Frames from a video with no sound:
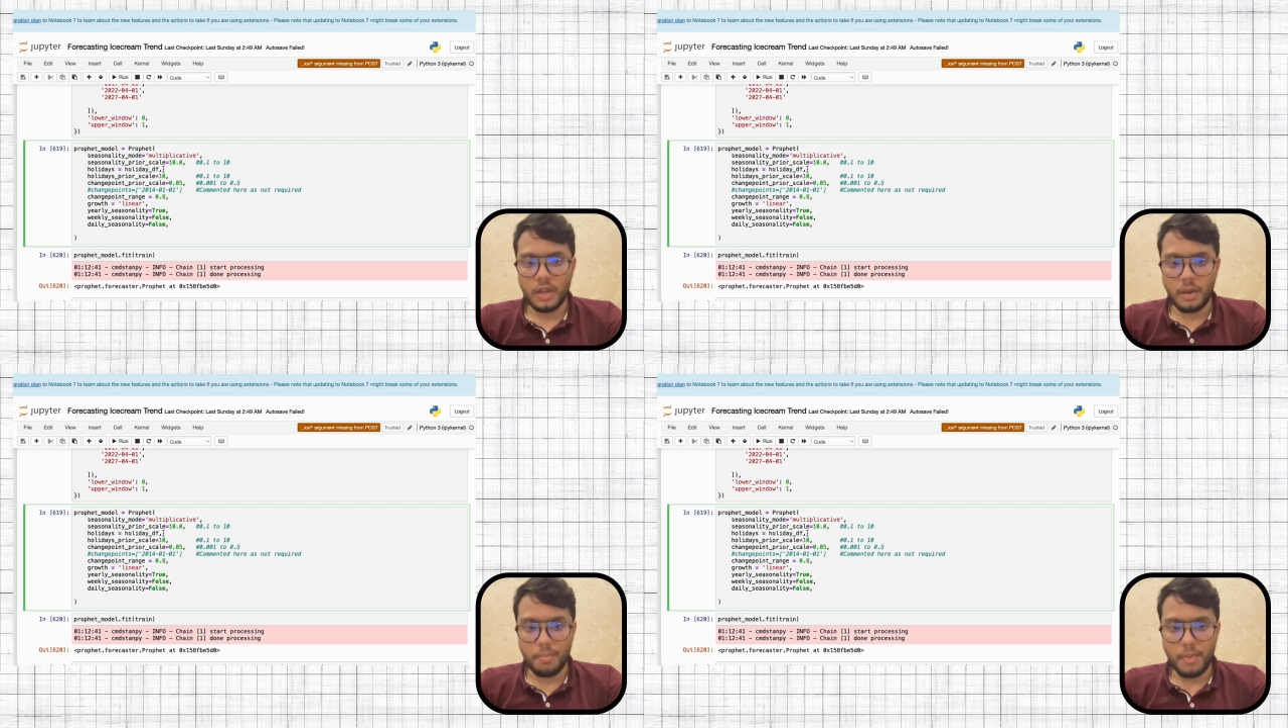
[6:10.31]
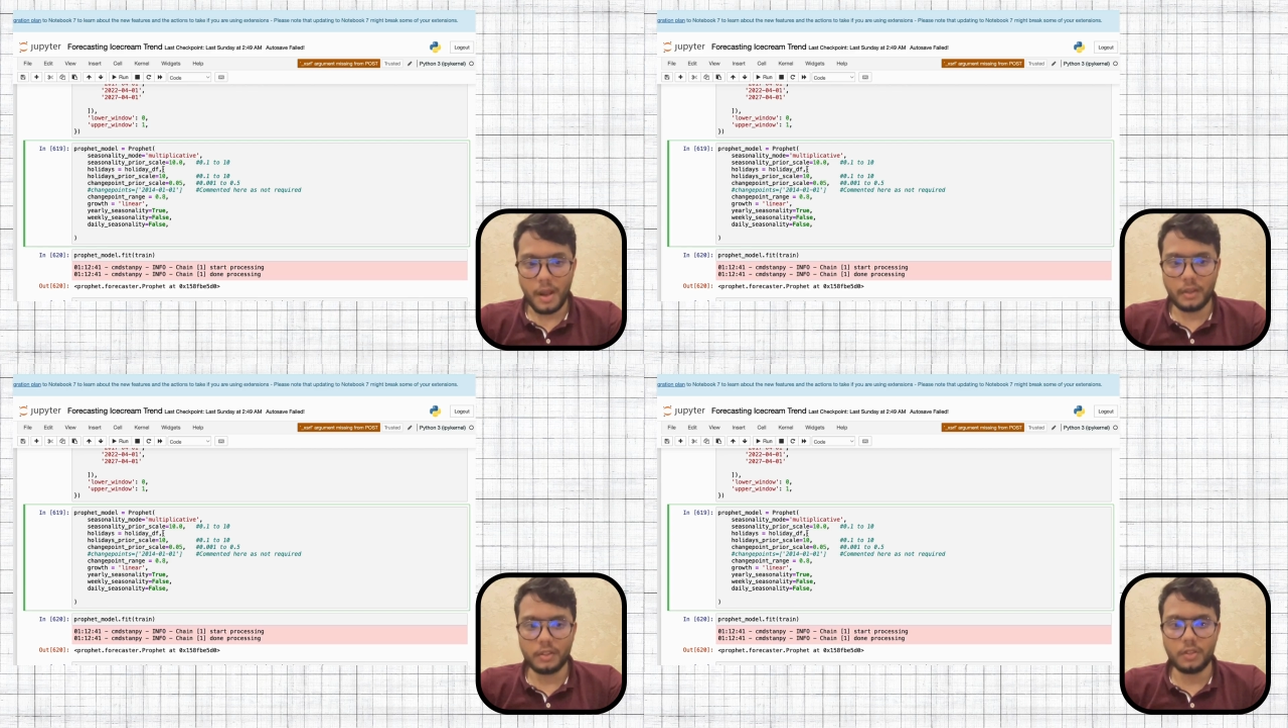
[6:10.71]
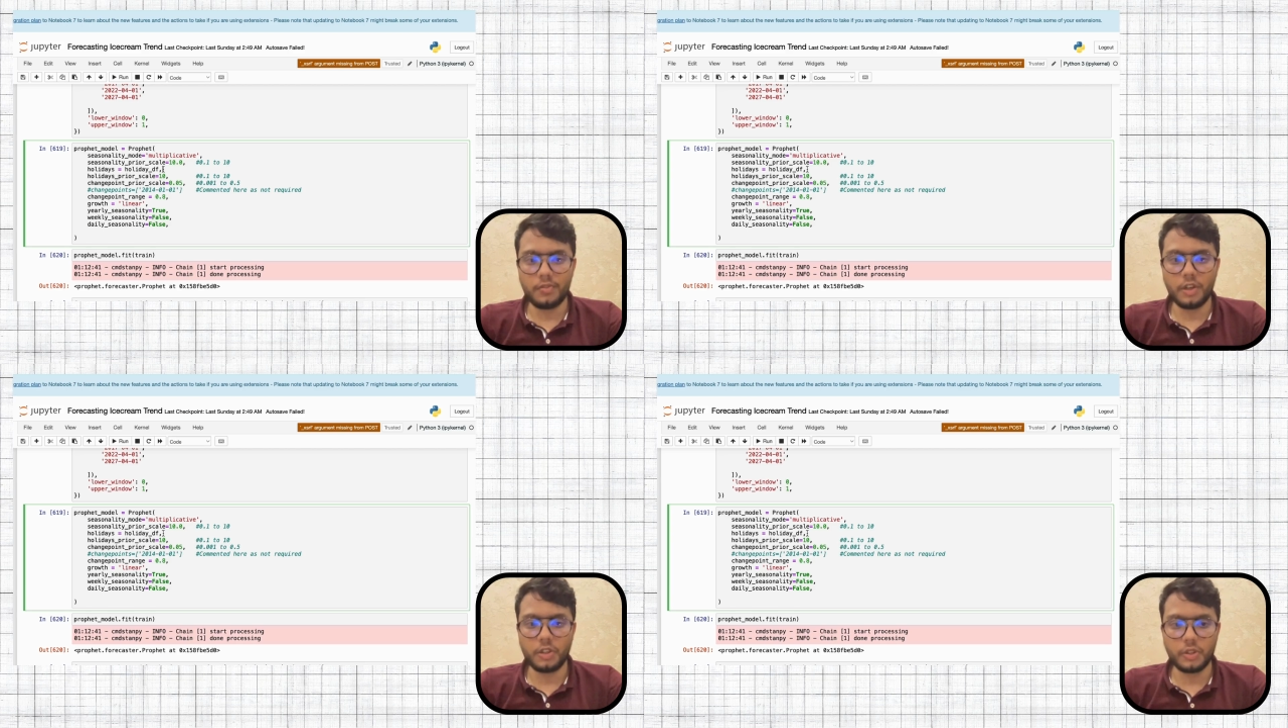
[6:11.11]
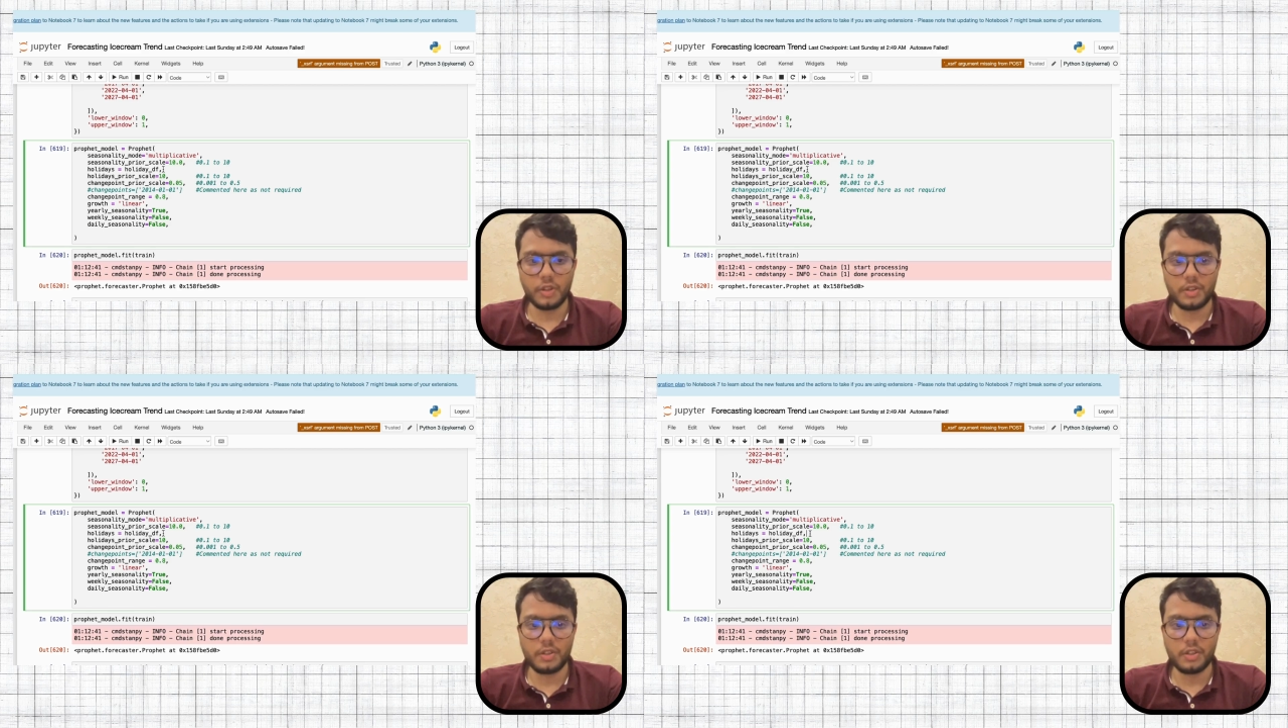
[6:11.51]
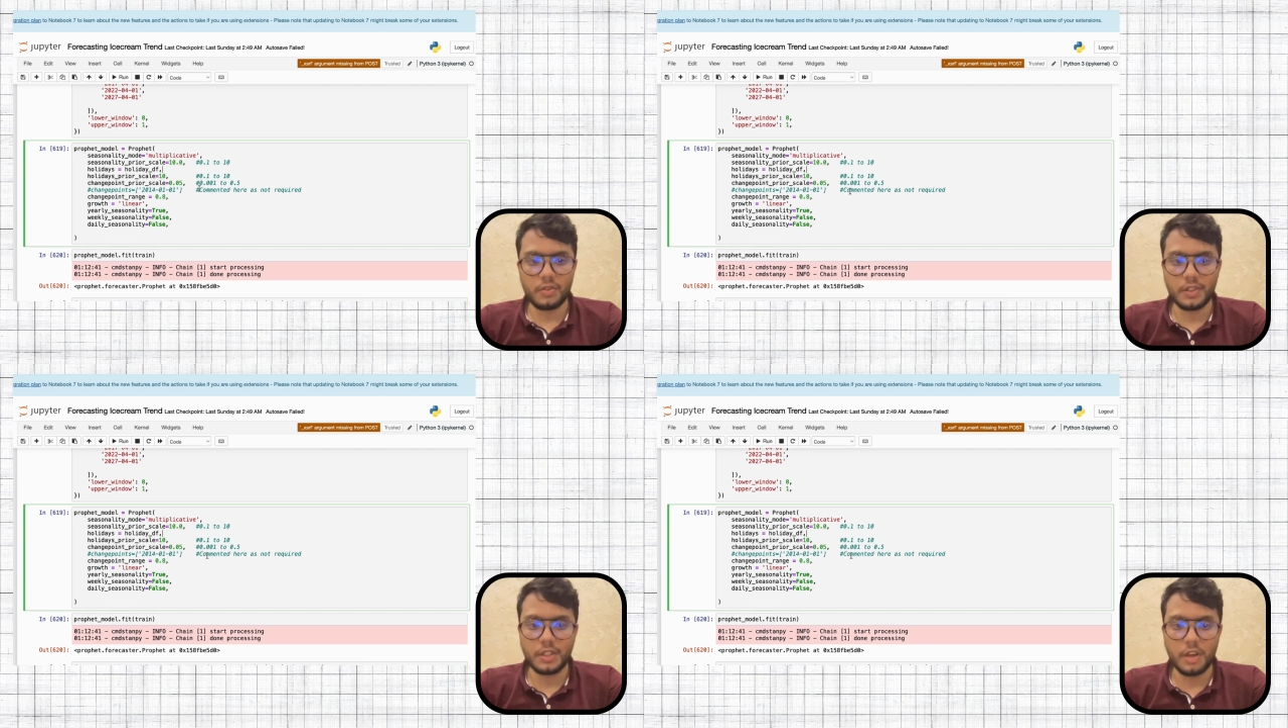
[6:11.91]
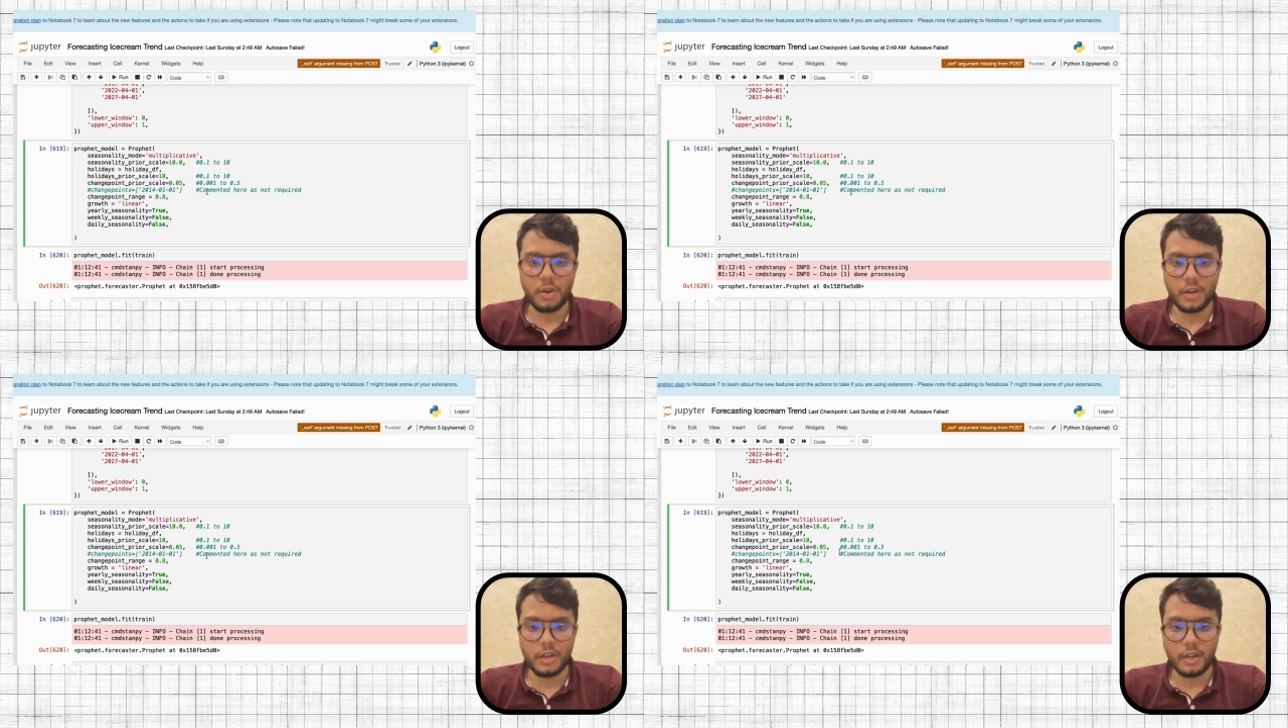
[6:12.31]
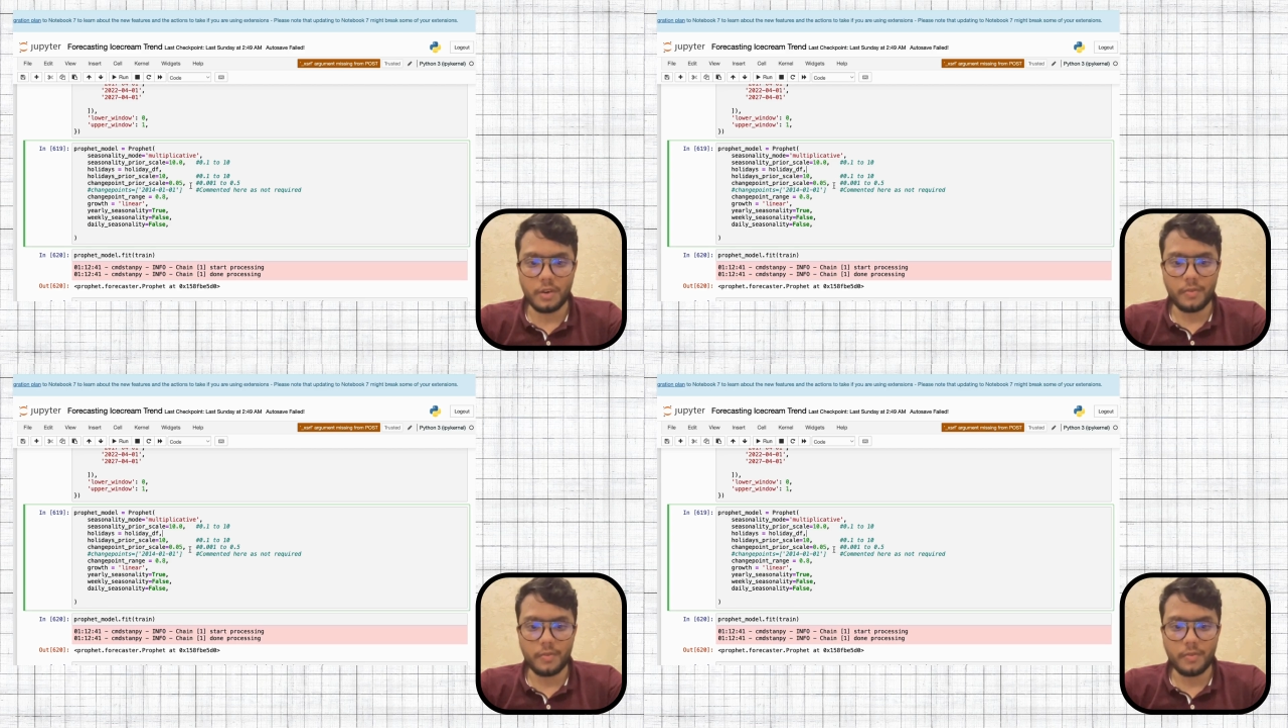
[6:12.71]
impact the fluctuations within our data.